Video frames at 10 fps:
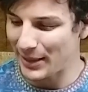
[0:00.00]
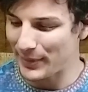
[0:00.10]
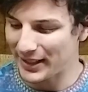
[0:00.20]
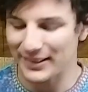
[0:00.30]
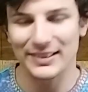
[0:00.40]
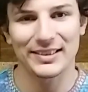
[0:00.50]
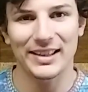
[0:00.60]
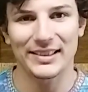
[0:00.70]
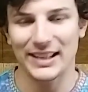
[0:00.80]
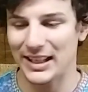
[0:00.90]
because this is
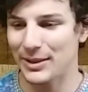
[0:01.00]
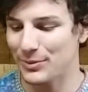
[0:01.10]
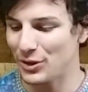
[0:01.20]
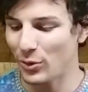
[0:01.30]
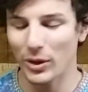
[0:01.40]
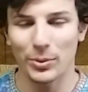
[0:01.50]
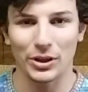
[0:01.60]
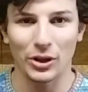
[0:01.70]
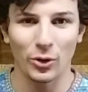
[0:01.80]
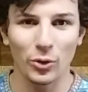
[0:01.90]
titanium, you don't want to put
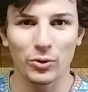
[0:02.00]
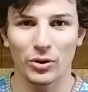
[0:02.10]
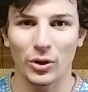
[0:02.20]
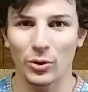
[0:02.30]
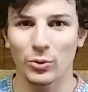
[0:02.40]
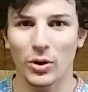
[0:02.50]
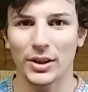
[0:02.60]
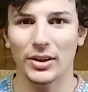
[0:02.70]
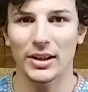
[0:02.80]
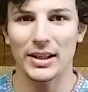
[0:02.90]
cold
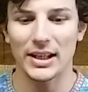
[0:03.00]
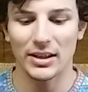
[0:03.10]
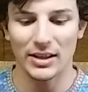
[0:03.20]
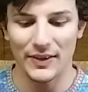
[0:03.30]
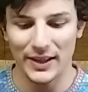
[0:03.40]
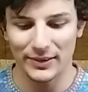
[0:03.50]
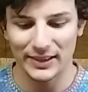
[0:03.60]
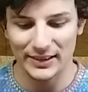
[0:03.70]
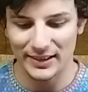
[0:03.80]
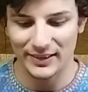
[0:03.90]
water in here and then
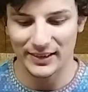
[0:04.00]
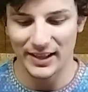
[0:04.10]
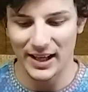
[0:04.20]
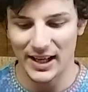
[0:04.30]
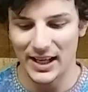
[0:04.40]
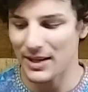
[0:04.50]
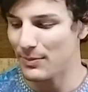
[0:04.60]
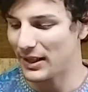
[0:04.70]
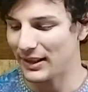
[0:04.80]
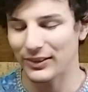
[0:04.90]
set this thing to high,
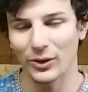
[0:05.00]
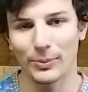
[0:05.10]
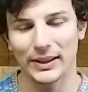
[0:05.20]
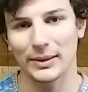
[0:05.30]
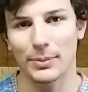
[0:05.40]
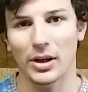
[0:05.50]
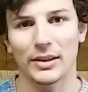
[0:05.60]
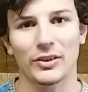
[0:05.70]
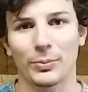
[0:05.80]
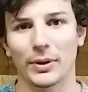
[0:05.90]
because it'll make the
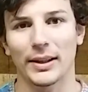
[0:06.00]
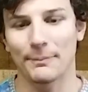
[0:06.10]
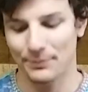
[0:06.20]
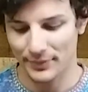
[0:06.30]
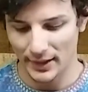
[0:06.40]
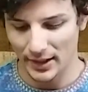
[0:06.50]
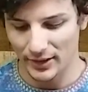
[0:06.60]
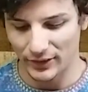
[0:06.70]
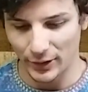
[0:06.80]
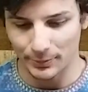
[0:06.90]
pot split.
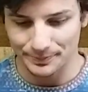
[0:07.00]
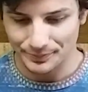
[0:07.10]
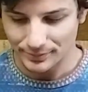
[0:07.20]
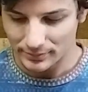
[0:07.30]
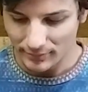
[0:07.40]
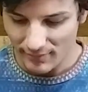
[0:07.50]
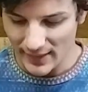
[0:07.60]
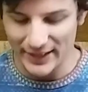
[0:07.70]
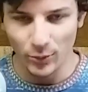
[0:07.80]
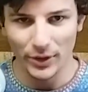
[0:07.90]
So
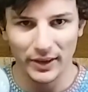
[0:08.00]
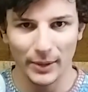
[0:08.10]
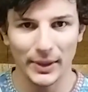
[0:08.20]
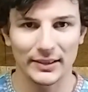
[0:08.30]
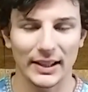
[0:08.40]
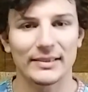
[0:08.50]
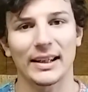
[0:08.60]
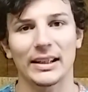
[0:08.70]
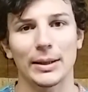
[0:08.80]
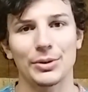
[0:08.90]
that's the one thing about
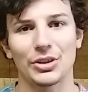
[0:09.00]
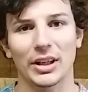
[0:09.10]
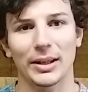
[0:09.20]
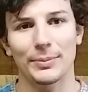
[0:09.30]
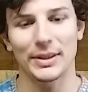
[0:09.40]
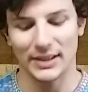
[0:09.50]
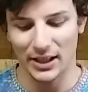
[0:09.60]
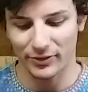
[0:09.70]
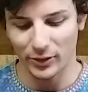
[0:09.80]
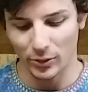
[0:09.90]
titanium, is you got to be
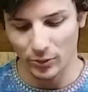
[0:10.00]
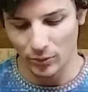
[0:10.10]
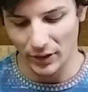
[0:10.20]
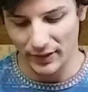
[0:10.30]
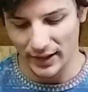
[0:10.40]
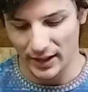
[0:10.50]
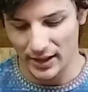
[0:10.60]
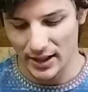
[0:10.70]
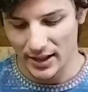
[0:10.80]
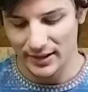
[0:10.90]
careful with the
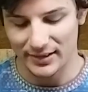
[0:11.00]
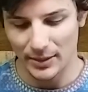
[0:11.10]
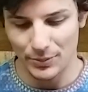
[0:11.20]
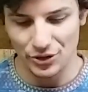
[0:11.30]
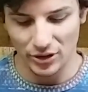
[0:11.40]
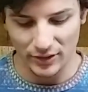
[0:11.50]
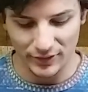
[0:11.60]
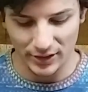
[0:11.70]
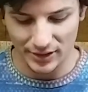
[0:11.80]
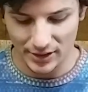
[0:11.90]
temperature of
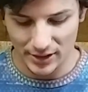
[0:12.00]
your